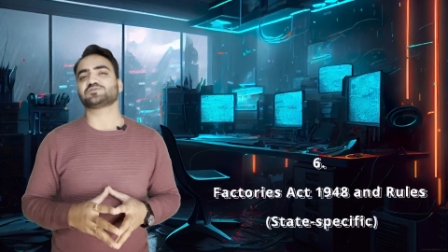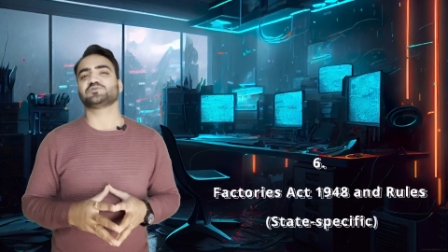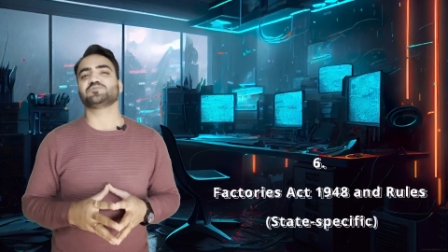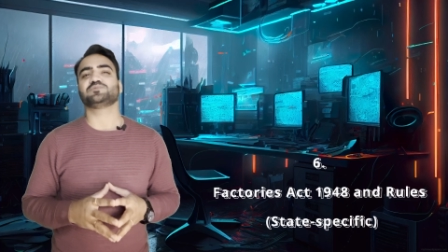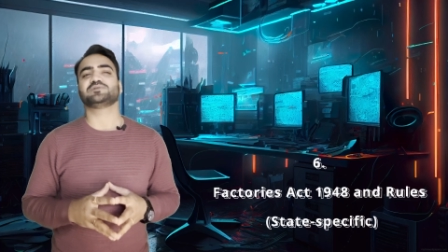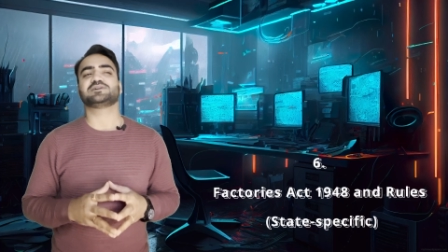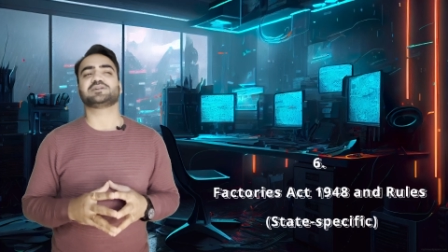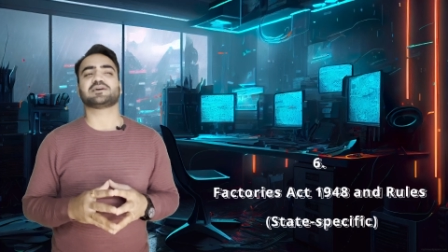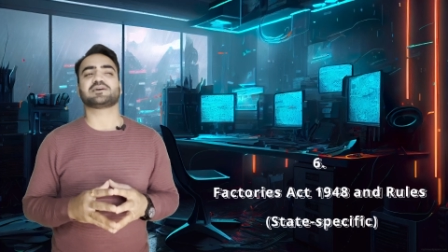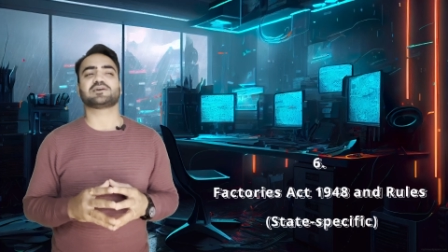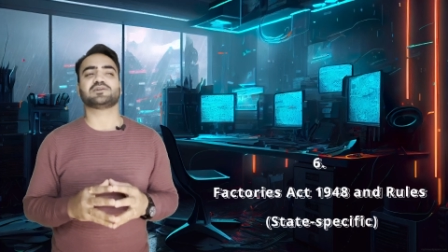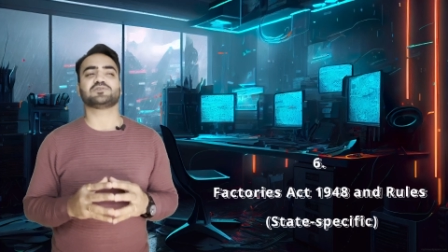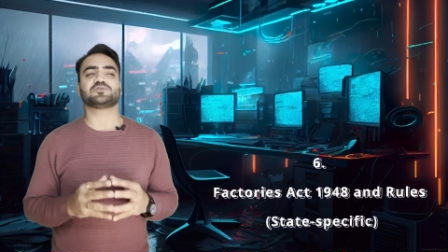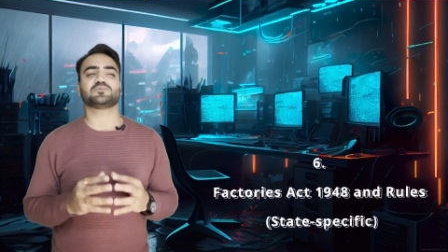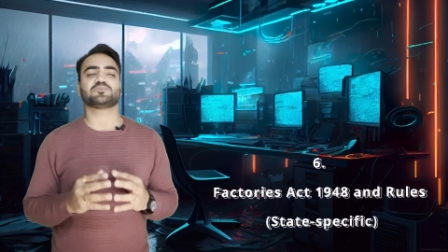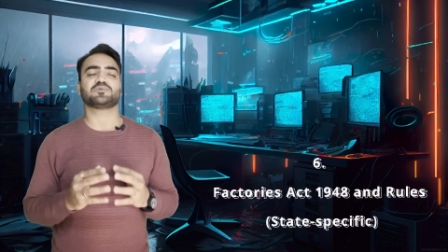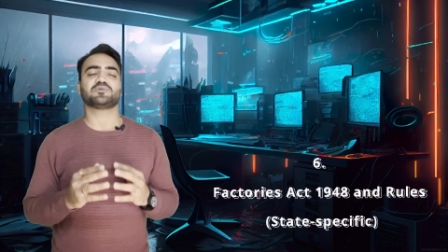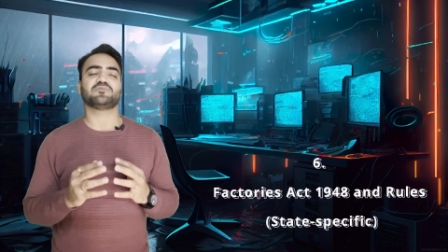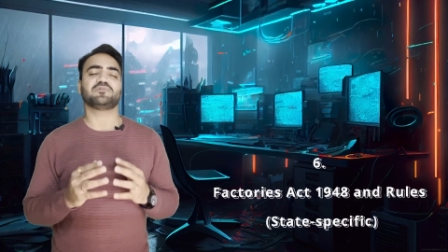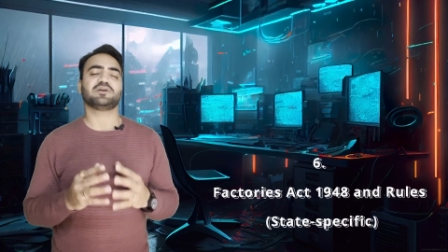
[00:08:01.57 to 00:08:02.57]
to be taken to
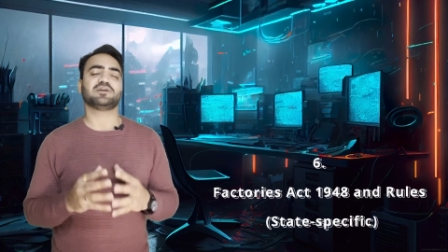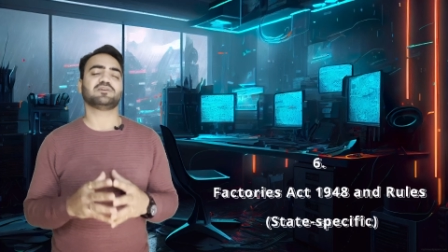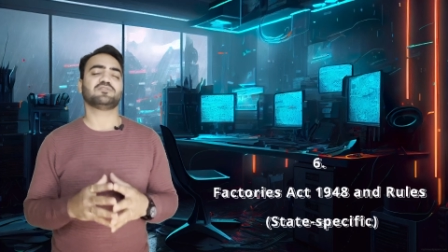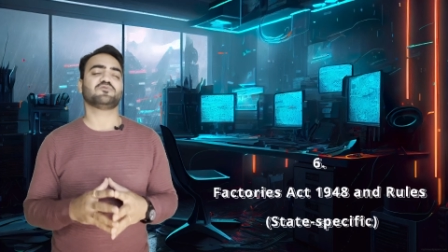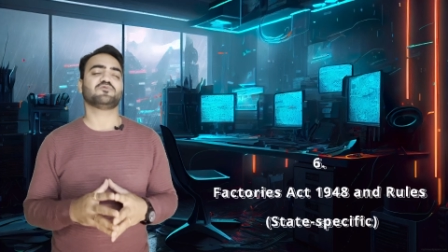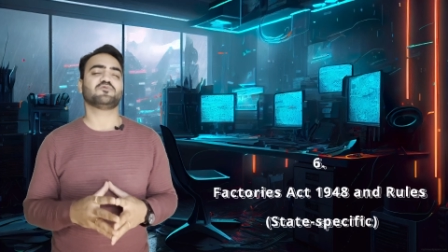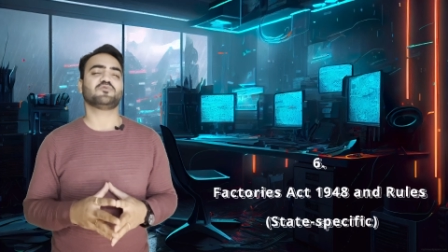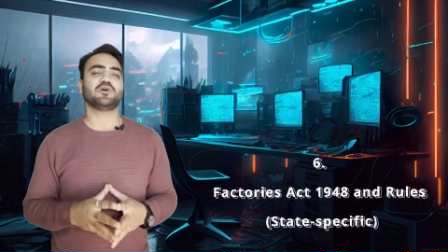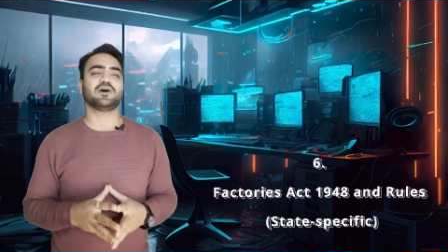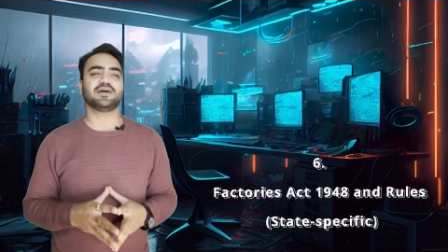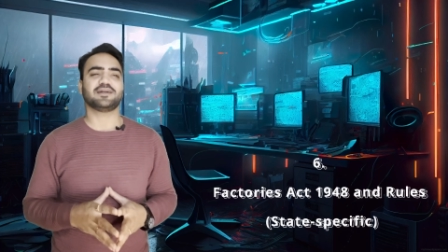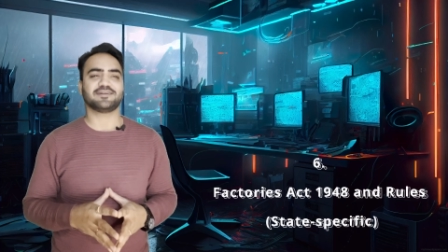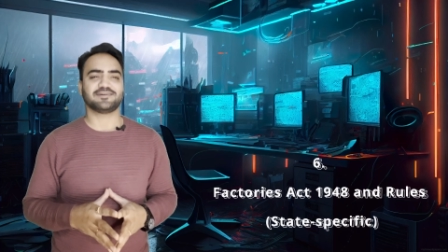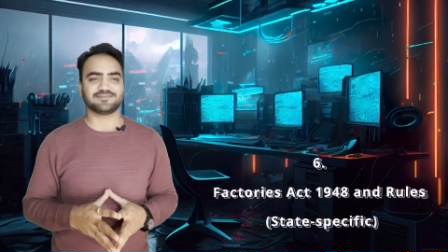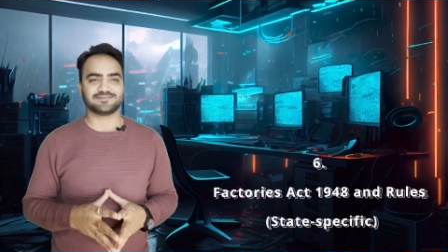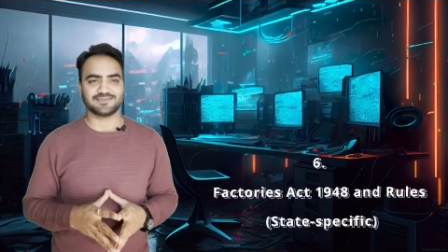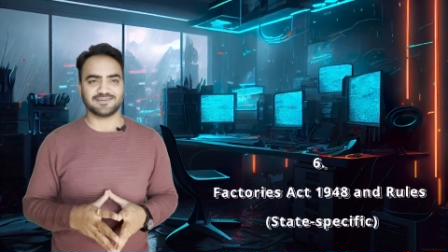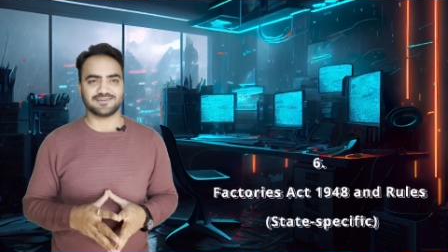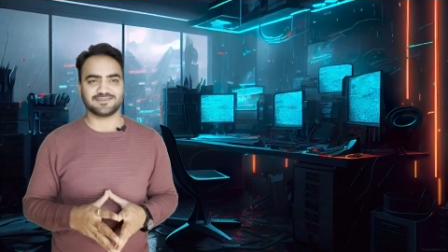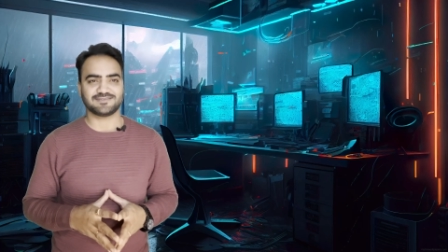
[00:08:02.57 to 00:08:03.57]
prevent fire
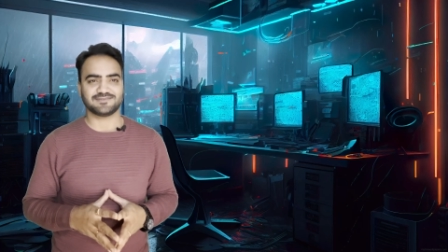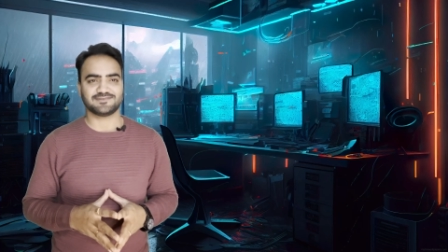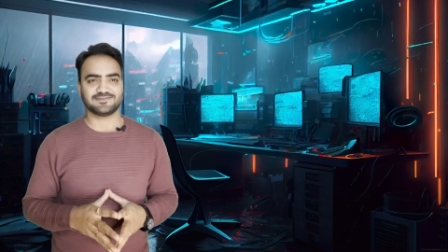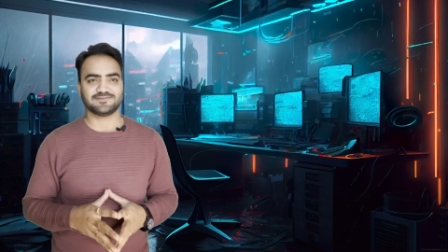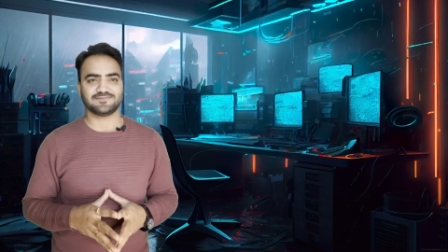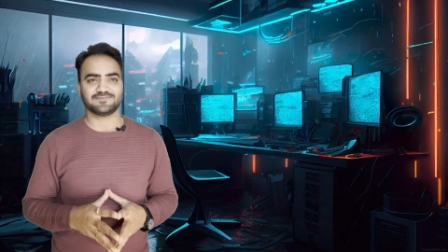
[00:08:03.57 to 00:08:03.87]
hazards.